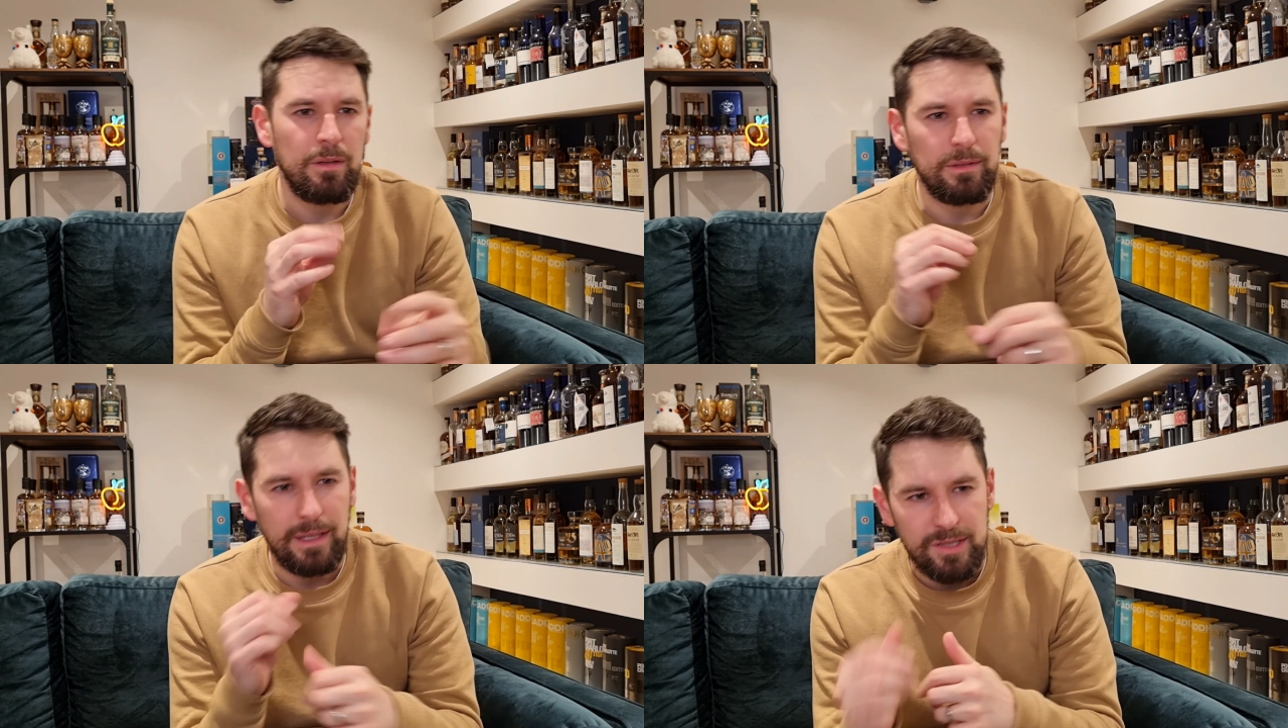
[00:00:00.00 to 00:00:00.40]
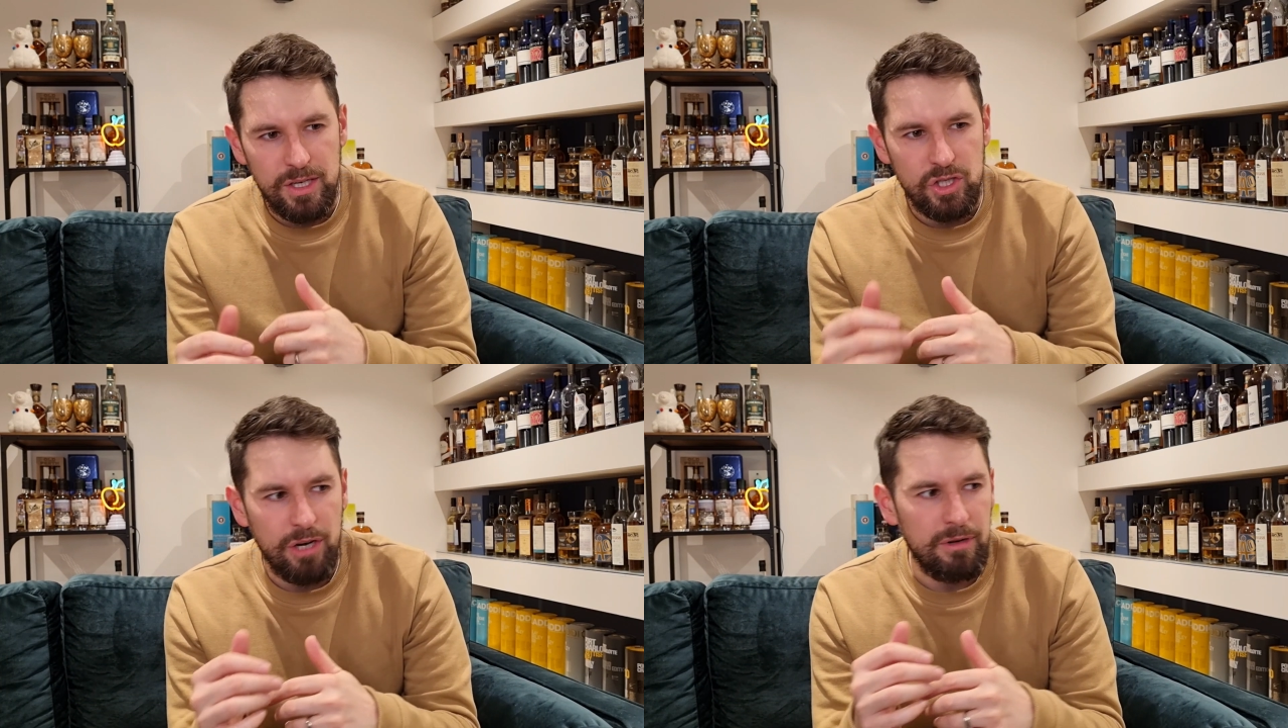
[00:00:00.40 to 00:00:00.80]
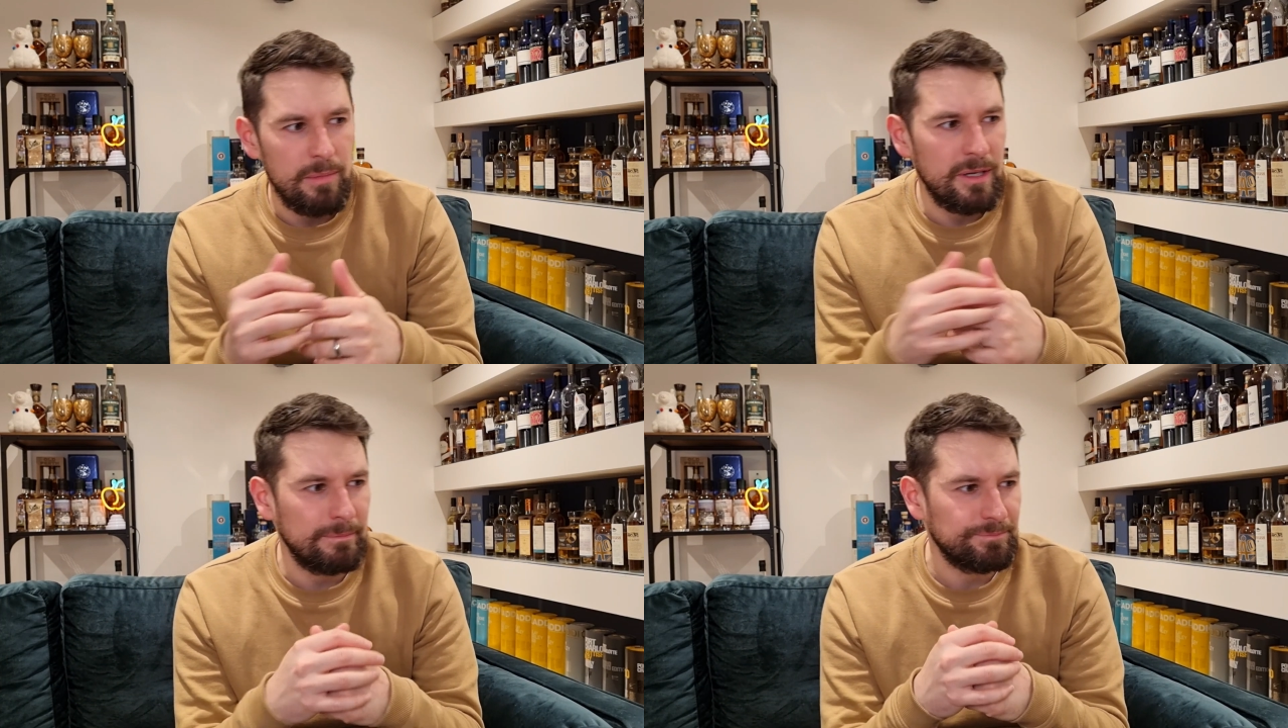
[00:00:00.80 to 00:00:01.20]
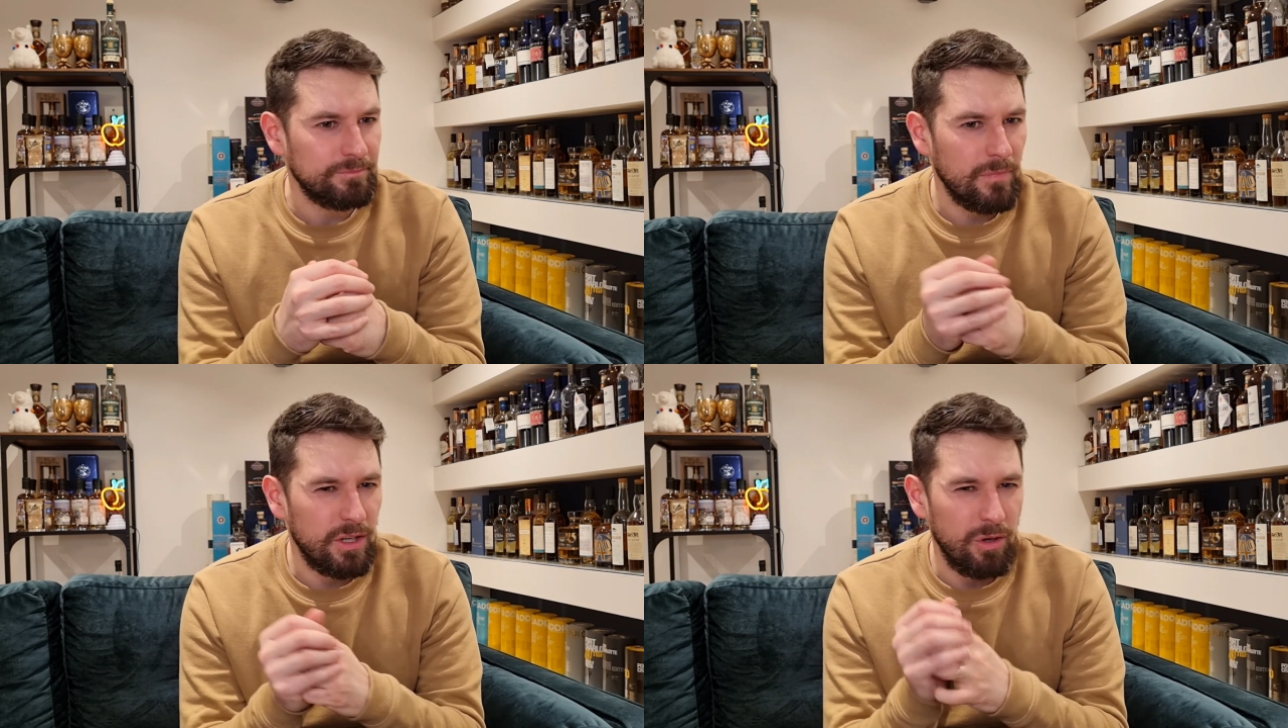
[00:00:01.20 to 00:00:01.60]
glacé cherry a bit.
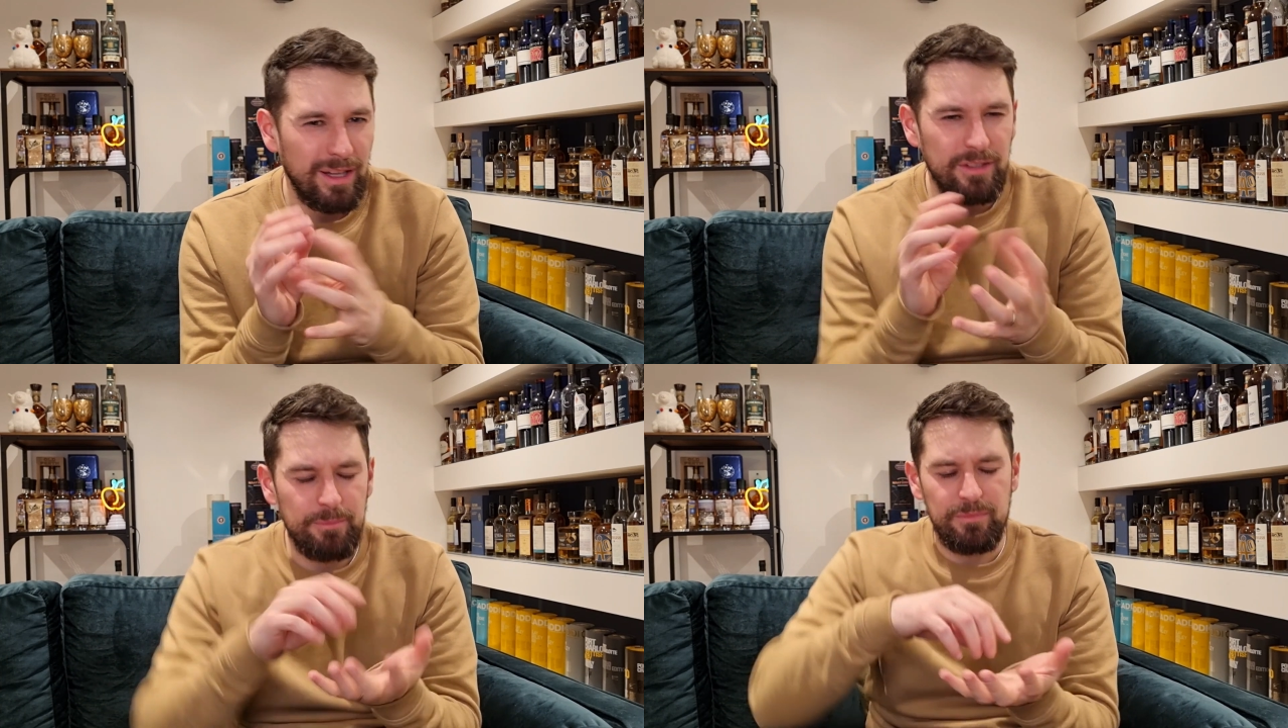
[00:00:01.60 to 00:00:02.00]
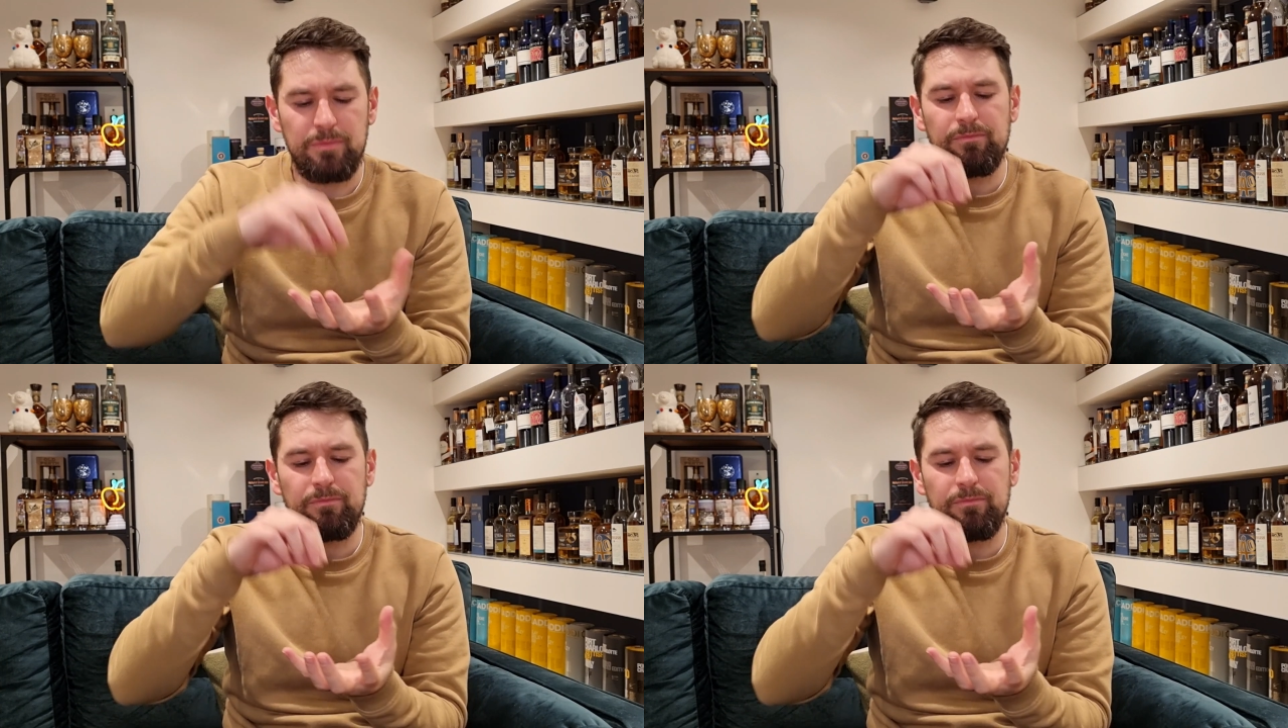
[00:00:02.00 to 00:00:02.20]
You know, like